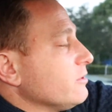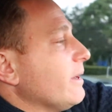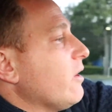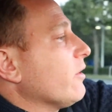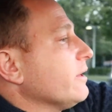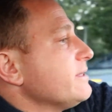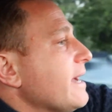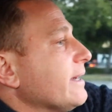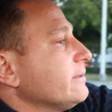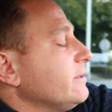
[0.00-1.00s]
to my
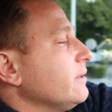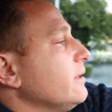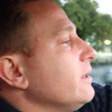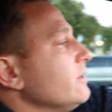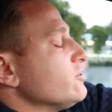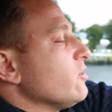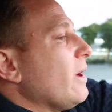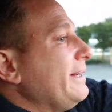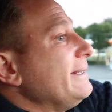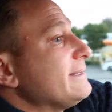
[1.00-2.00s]
architect. So
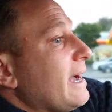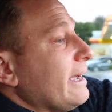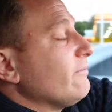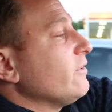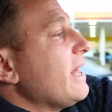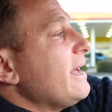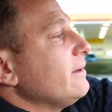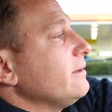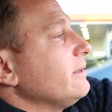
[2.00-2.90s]
I need time for that.